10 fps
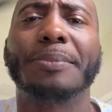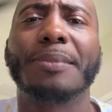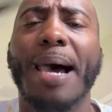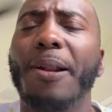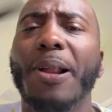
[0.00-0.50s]

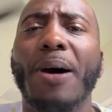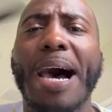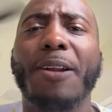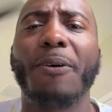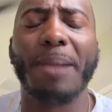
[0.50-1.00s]
I don't know. I
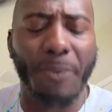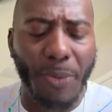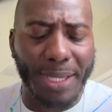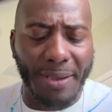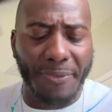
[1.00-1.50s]
don't remember
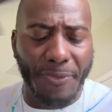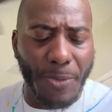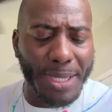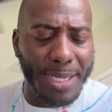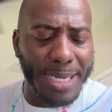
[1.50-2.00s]
what
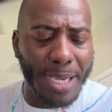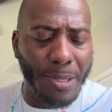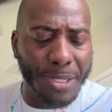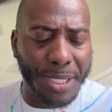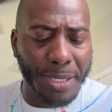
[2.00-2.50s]
the
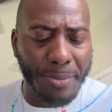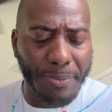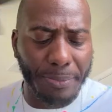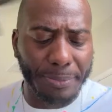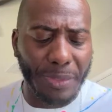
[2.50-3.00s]

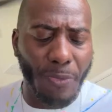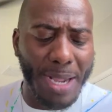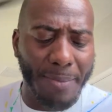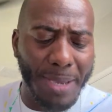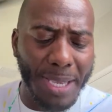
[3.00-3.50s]
dealership
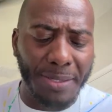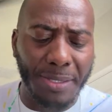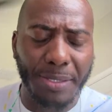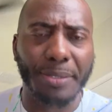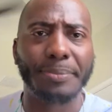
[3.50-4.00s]

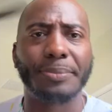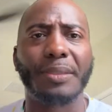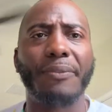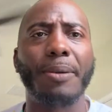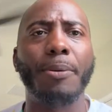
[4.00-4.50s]
recommends
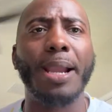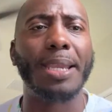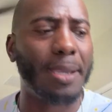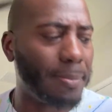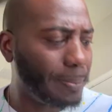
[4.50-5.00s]
for
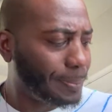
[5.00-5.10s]
break-in